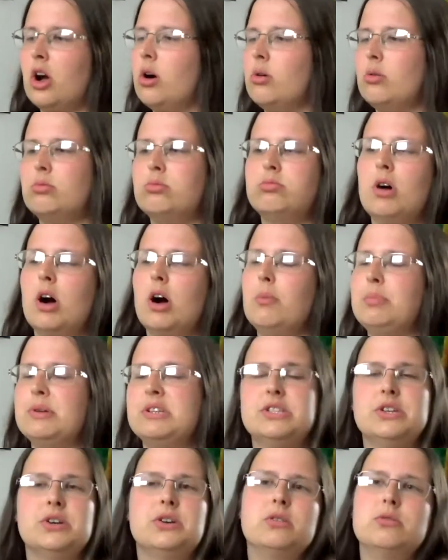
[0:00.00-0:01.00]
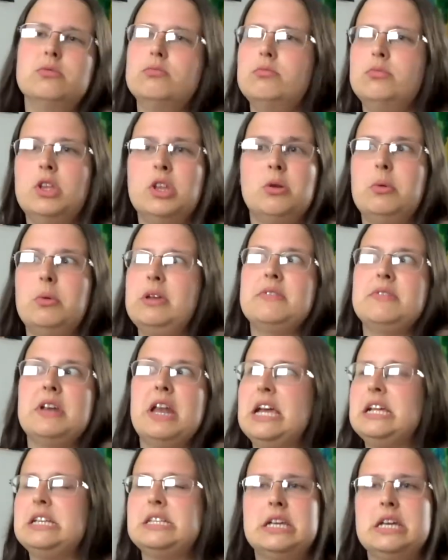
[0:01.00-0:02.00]
go up until you know even
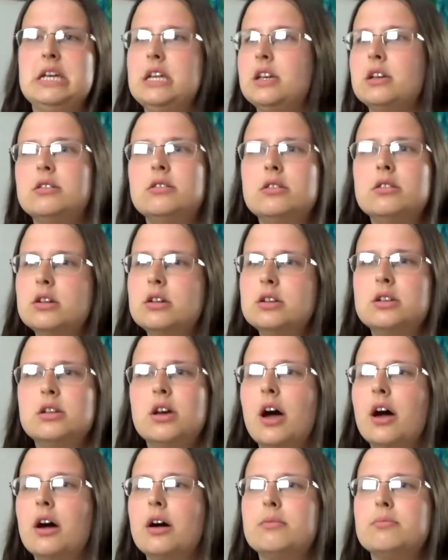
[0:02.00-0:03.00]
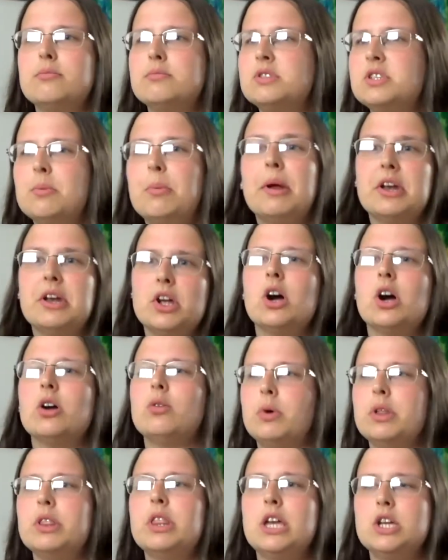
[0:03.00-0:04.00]
18 yeah. um depending
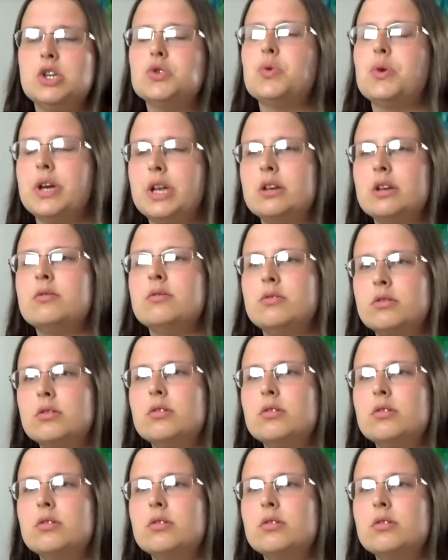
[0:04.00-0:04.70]
on when they join